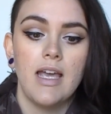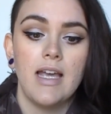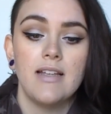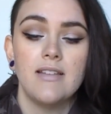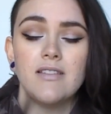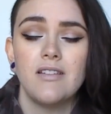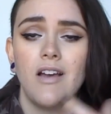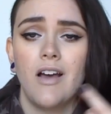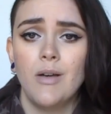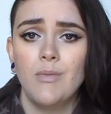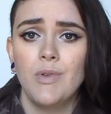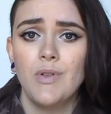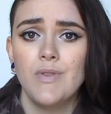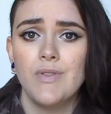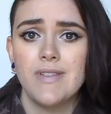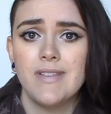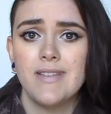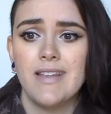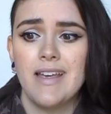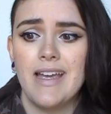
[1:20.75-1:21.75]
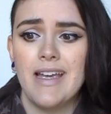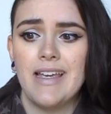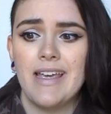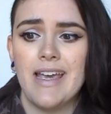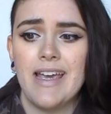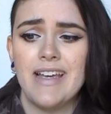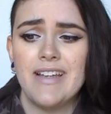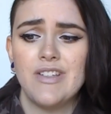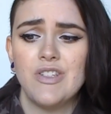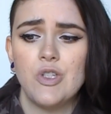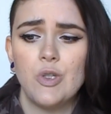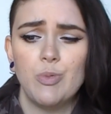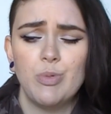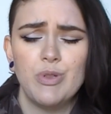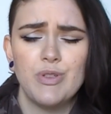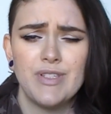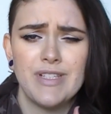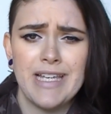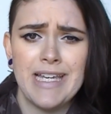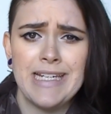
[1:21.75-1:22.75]
It's almost like a
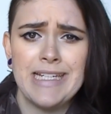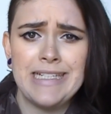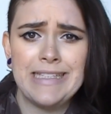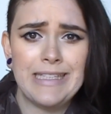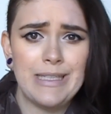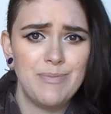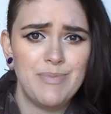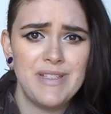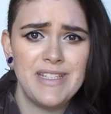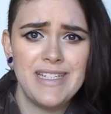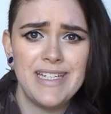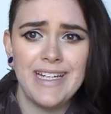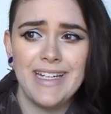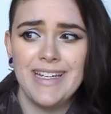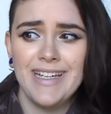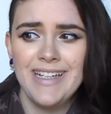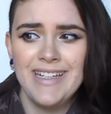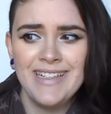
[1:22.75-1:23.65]
super skinny lipstick